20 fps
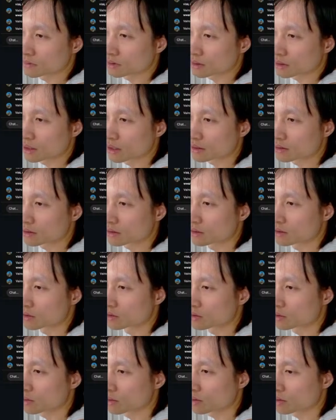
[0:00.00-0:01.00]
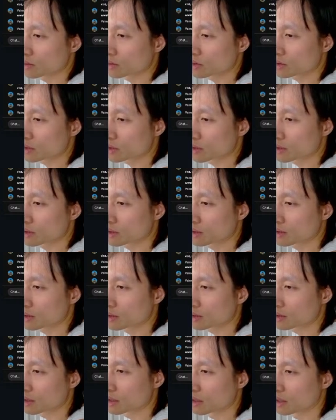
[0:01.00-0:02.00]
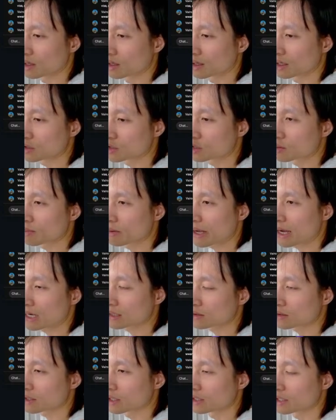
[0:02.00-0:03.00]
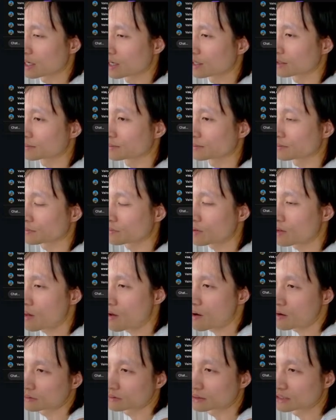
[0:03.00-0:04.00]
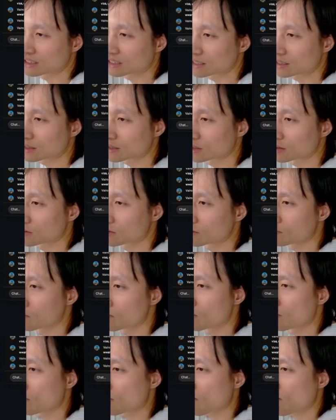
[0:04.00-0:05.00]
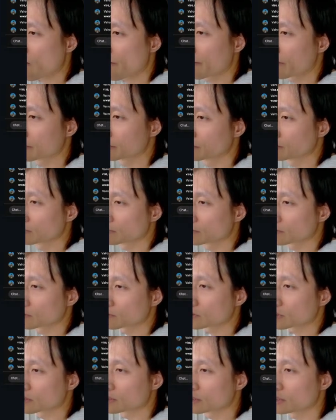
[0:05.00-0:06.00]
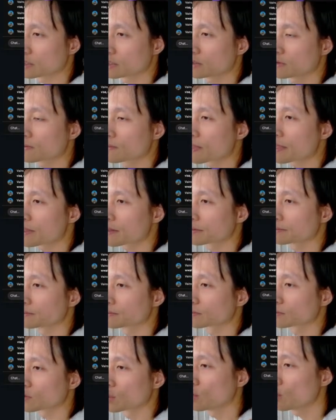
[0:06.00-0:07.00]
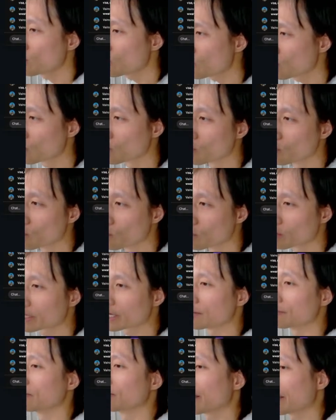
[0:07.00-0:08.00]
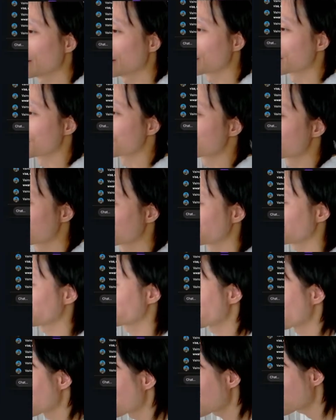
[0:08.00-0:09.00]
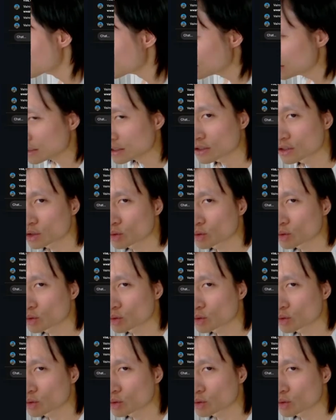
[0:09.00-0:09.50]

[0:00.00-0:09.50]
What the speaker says: execution tools, that's just bash. Okay, yeah, I guess so. Continue. Ooh, okay, planners. Do we